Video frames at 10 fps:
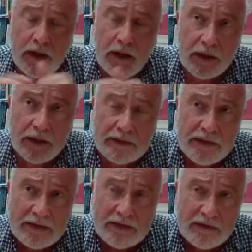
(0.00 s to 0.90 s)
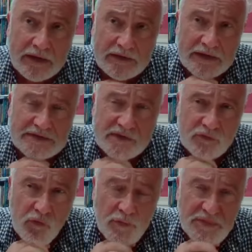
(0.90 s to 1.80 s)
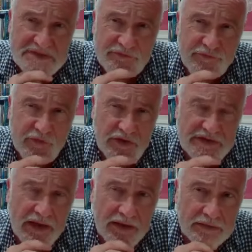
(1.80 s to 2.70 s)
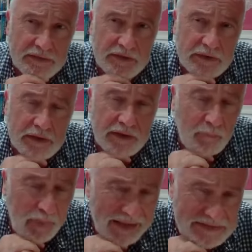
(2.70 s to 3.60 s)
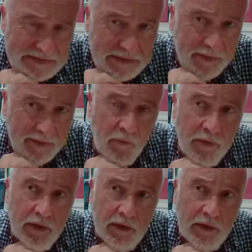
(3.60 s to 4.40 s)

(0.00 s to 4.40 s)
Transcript: uh, it, it, it, has enormous fertile capacity